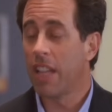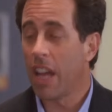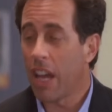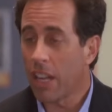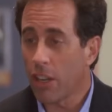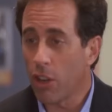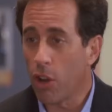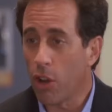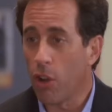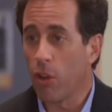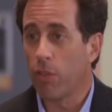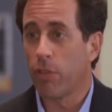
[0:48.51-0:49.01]

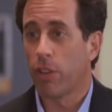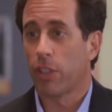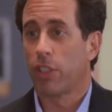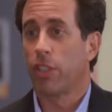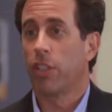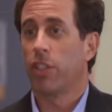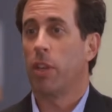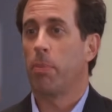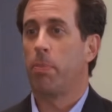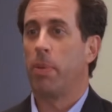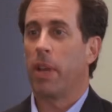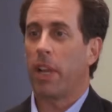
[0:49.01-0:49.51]
not over
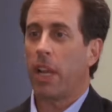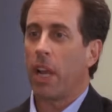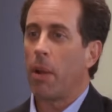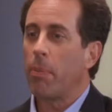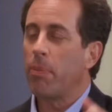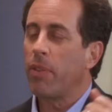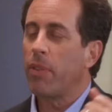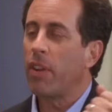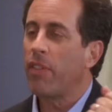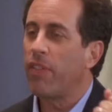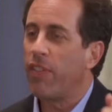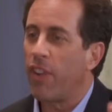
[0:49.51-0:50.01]
till you pick
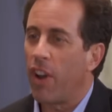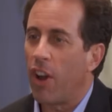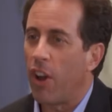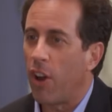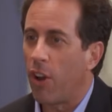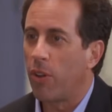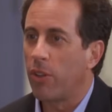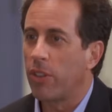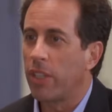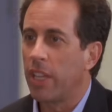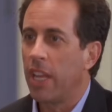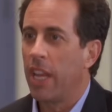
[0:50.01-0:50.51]
up the
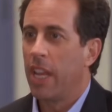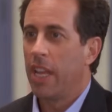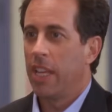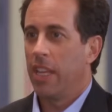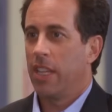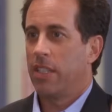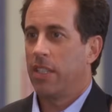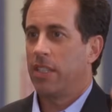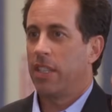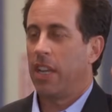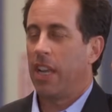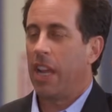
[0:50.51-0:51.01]
phone.
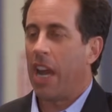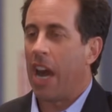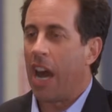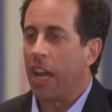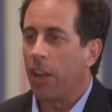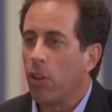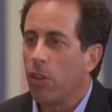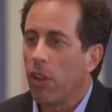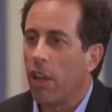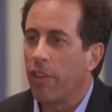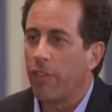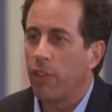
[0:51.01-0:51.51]
You say, I
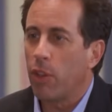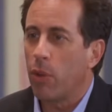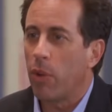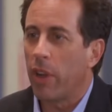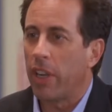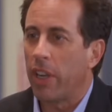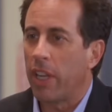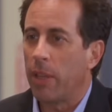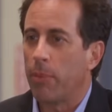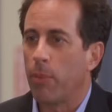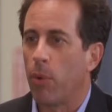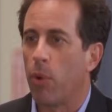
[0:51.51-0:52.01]
don't love you
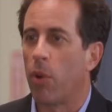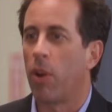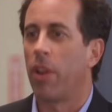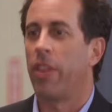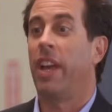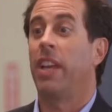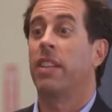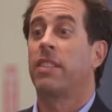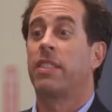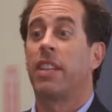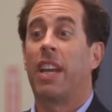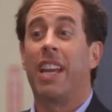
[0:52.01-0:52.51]
anymore.
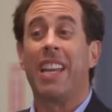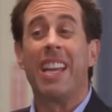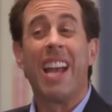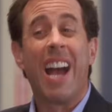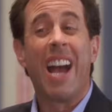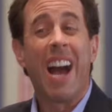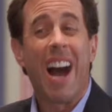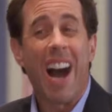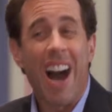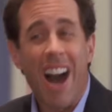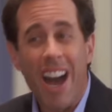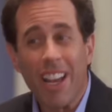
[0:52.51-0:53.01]
They say,
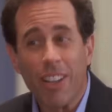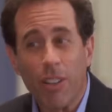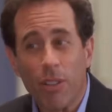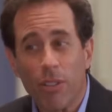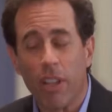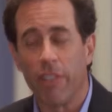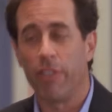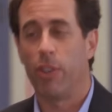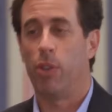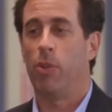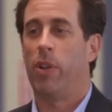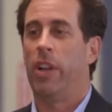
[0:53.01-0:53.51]
I don't
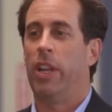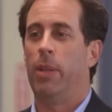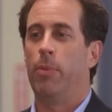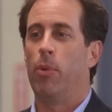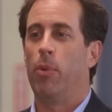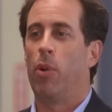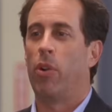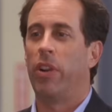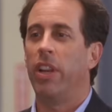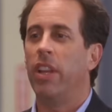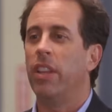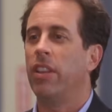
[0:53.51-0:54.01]
love you
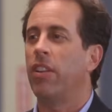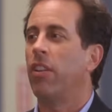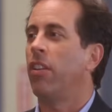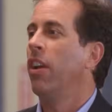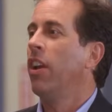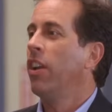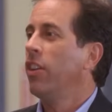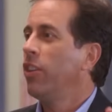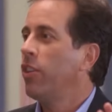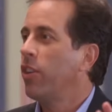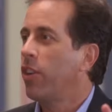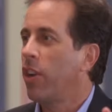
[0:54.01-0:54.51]
anymore either.
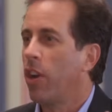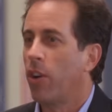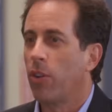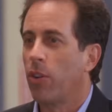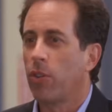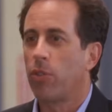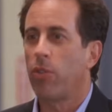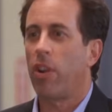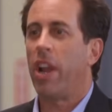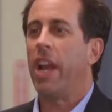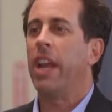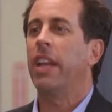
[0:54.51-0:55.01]
You go,
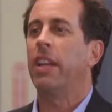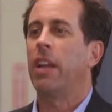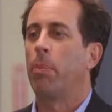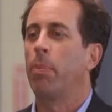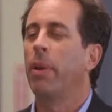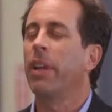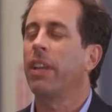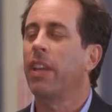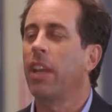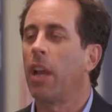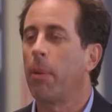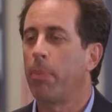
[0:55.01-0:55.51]
great, I'll
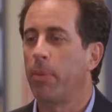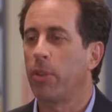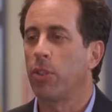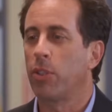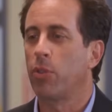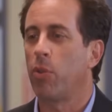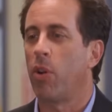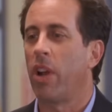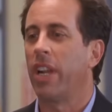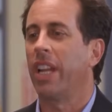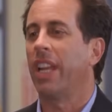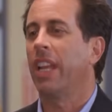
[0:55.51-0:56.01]
pick you up in
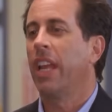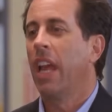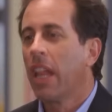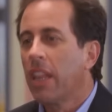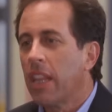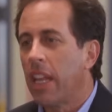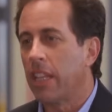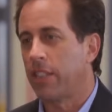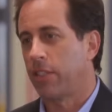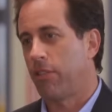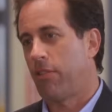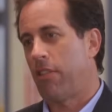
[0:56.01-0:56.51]
20.
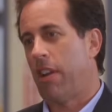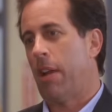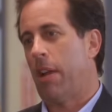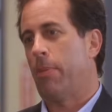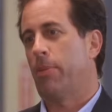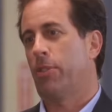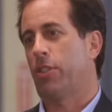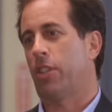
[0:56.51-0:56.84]
Let's grab a